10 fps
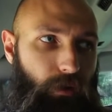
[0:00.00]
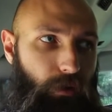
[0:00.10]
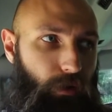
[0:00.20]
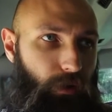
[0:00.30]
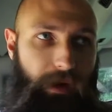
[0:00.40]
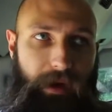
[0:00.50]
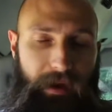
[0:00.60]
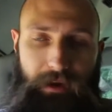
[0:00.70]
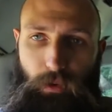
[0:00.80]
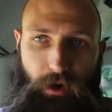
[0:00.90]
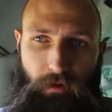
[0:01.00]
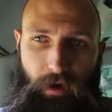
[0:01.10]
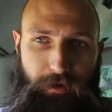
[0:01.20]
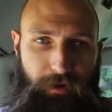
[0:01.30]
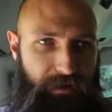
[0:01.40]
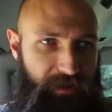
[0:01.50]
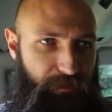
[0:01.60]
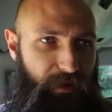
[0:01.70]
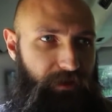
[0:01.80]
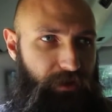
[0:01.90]
or anywhere around the
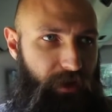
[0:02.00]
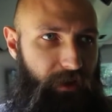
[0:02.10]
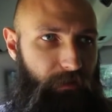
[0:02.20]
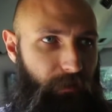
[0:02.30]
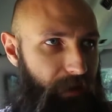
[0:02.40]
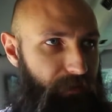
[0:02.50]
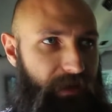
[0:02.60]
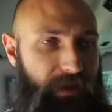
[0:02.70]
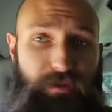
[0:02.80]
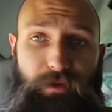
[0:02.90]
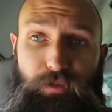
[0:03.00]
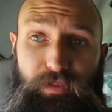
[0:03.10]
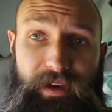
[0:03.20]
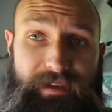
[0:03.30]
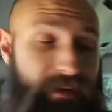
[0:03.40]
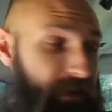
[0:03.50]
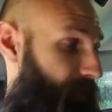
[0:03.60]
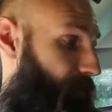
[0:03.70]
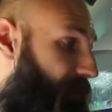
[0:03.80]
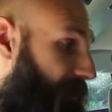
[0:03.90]
suspension channel might need to be replaced.
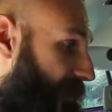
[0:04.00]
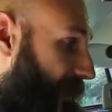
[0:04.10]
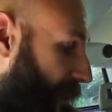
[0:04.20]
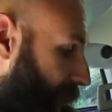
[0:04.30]
But then again,